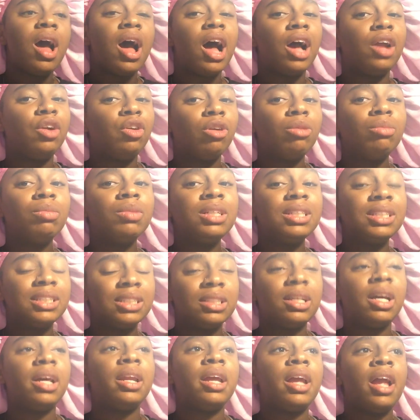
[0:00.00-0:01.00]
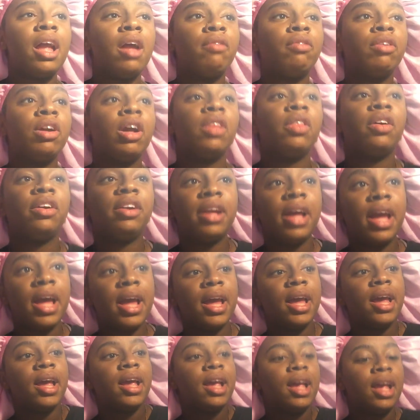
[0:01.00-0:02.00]
i normally study every other
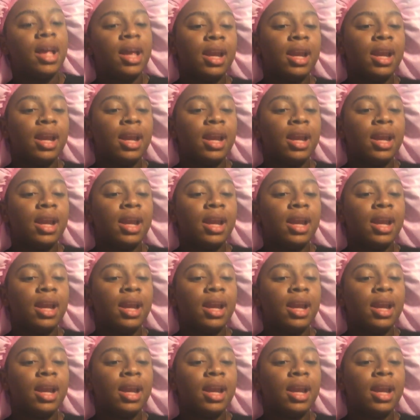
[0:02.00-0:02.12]
day